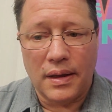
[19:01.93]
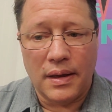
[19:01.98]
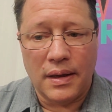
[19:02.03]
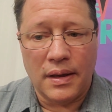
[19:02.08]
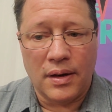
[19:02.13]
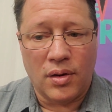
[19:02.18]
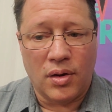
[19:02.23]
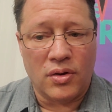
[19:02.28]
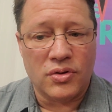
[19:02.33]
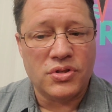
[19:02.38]

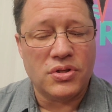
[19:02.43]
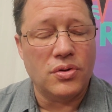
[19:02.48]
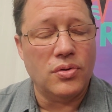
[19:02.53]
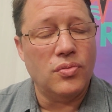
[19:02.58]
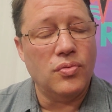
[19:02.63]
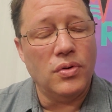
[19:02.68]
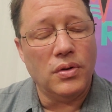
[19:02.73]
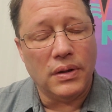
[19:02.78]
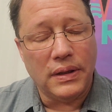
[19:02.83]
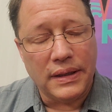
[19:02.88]
it also
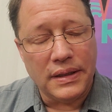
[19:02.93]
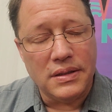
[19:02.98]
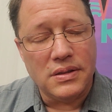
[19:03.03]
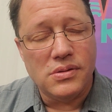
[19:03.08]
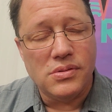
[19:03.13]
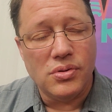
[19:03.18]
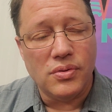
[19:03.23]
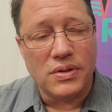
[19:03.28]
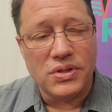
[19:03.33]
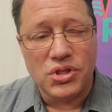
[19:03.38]
will lead
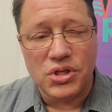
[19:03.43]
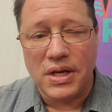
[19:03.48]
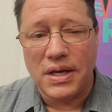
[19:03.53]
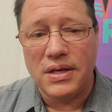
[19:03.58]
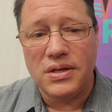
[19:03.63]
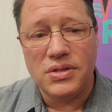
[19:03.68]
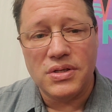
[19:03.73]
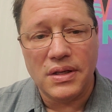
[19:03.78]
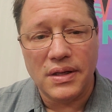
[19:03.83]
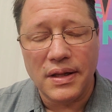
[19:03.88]
to a
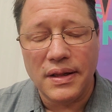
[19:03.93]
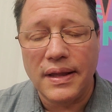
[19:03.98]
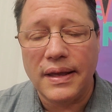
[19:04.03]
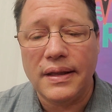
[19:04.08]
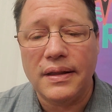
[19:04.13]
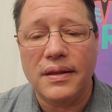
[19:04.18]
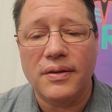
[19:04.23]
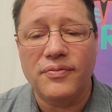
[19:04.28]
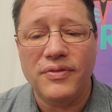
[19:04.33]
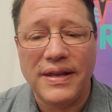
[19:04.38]
change in the
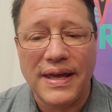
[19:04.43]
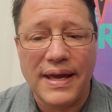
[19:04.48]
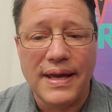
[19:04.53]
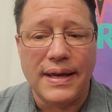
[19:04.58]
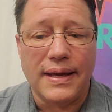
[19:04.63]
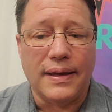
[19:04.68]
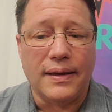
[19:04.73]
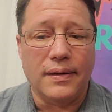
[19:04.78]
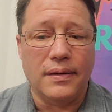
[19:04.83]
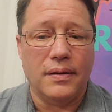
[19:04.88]
length of
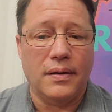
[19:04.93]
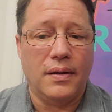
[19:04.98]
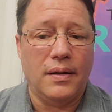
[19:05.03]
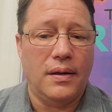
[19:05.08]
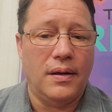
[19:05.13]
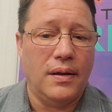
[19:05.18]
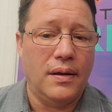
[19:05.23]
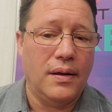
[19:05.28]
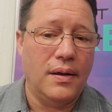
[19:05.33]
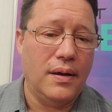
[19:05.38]
day.
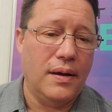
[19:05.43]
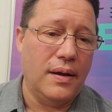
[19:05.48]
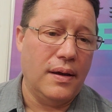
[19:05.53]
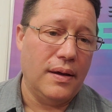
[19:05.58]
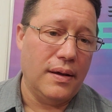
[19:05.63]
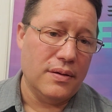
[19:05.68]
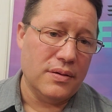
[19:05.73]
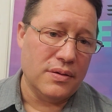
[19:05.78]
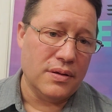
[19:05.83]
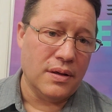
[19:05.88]

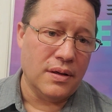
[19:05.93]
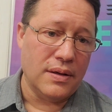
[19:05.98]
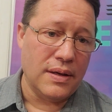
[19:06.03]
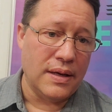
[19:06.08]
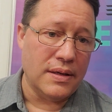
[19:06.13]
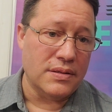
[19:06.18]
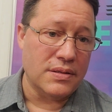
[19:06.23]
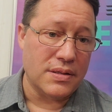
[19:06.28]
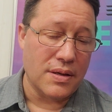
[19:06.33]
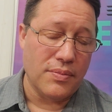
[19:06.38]

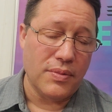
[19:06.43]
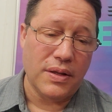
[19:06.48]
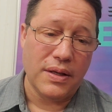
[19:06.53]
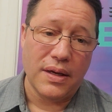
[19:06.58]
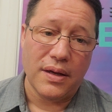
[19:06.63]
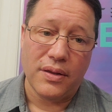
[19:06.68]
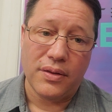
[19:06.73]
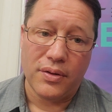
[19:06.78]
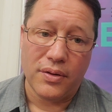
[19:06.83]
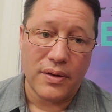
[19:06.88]
And some of the
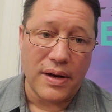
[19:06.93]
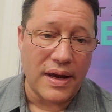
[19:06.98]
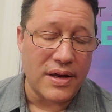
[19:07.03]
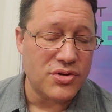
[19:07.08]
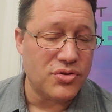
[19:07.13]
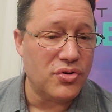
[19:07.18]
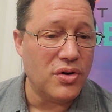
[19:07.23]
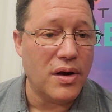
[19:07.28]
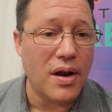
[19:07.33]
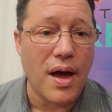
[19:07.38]
other
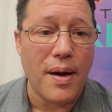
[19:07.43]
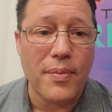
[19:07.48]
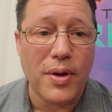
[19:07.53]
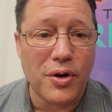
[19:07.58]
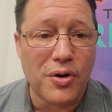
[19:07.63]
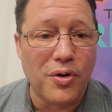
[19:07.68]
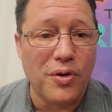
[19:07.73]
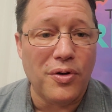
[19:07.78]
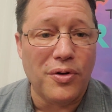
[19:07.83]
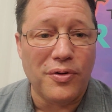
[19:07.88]

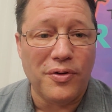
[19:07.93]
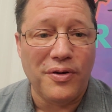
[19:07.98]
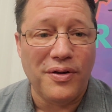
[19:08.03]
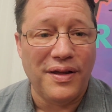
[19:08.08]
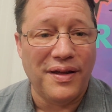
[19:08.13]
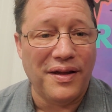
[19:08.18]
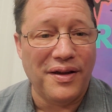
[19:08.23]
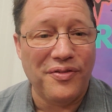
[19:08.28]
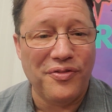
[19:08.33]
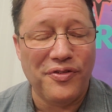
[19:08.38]
astronomical
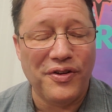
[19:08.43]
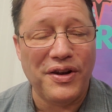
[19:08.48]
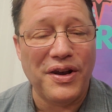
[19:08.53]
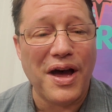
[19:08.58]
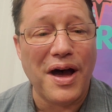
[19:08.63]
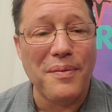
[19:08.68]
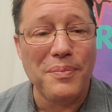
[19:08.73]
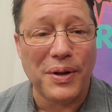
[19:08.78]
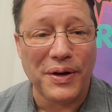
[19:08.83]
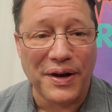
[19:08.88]

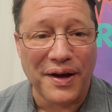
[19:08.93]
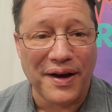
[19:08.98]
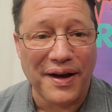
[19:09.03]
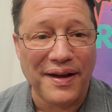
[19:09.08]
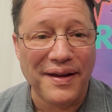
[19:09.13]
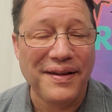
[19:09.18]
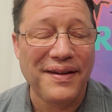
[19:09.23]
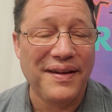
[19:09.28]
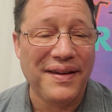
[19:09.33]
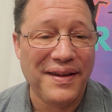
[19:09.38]
phenomena
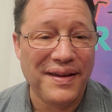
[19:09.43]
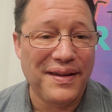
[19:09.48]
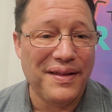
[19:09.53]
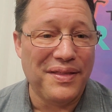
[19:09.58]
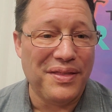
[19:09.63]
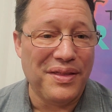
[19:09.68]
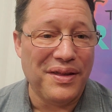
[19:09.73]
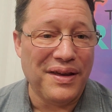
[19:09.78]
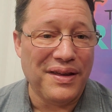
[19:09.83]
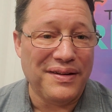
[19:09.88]

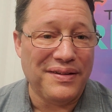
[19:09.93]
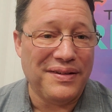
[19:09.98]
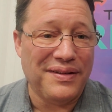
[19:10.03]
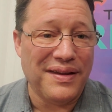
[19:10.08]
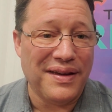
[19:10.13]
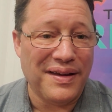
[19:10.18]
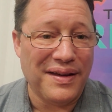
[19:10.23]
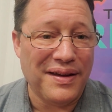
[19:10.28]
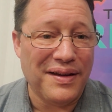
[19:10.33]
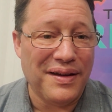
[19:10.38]

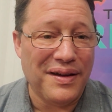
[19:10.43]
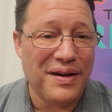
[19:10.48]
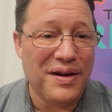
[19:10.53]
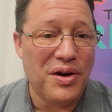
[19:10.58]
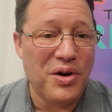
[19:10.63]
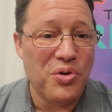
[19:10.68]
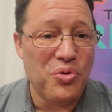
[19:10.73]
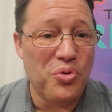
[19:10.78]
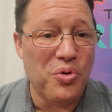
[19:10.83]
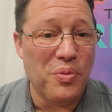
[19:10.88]
that
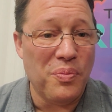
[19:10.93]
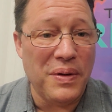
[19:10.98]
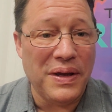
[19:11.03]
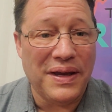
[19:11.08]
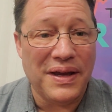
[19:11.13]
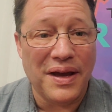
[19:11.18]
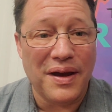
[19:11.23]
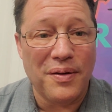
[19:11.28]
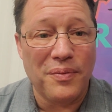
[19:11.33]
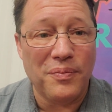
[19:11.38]
will
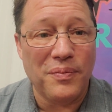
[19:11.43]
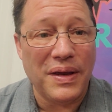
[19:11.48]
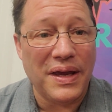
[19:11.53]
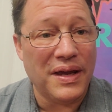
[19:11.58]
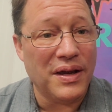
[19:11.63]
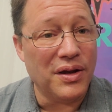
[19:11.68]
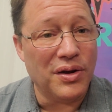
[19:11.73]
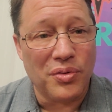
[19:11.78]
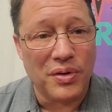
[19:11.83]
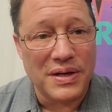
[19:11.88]
become
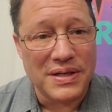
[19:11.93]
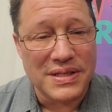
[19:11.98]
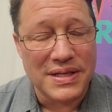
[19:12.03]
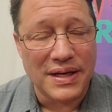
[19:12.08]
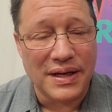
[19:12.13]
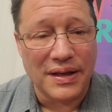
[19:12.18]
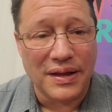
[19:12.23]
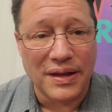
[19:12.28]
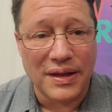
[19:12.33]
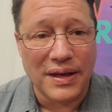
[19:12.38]

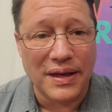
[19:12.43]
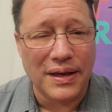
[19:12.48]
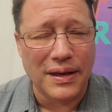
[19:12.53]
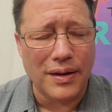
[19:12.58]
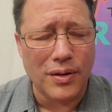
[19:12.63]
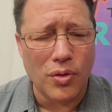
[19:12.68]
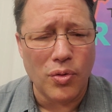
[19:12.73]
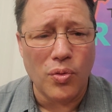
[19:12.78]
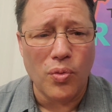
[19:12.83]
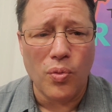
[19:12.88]
increasingly
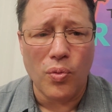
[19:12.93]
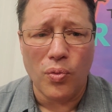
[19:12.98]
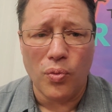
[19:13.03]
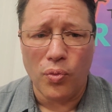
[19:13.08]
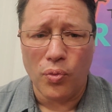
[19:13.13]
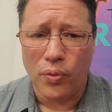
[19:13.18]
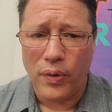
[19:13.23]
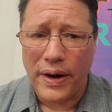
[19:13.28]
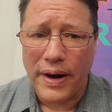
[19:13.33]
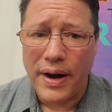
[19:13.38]

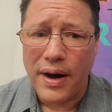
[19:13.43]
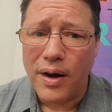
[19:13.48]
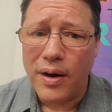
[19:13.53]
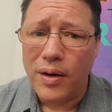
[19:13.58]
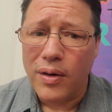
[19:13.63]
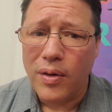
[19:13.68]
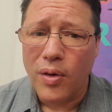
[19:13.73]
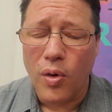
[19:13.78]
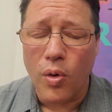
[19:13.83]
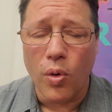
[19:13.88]

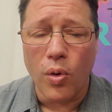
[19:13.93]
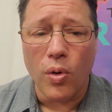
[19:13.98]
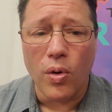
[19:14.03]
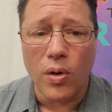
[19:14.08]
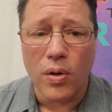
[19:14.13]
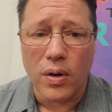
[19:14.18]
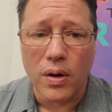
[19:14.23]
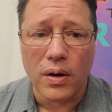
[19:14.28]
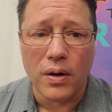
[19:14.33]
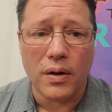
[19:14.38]
rare
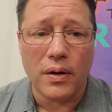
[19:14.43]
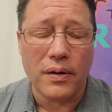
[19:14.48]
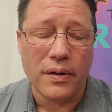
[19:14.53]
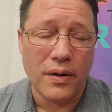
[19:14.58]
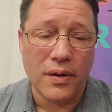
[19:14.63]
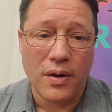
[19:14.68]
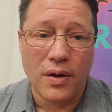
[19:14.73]
or